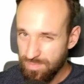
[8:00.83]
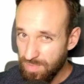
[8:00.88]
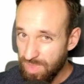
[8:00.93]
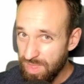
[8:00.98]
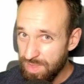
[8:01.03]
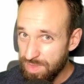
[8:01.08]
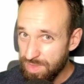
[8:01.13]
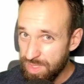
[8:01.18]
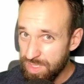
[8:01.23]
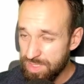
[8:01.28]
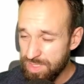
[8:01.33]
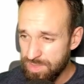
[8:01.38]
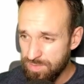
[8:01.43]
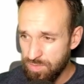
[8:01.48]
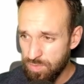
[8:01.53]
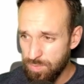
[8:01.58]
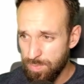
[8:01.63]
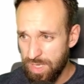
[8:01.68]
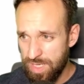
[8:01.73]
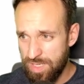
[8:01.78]
This
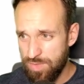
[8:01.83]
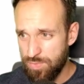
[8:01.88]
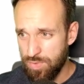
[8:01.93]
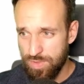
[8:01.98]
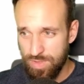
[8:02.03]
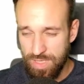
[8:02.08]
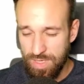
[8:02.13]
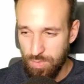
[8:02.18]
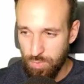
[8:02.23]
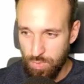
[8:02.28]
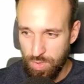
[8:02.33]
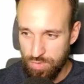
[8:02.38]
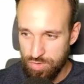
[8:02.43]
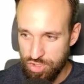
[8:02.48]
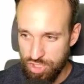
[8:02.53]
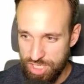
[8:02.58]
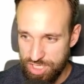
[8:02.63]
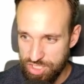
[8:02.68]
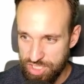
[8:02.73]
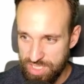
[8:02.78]
by default
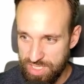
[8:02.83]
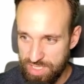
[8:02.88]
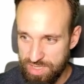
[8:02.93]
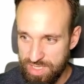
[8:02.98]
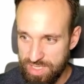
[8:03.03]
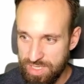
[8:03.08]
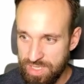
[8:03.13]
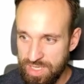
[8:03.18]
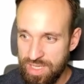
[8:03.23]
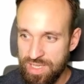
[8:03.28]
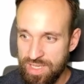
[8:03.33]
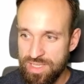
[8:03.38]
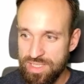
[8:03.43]
won't change anything.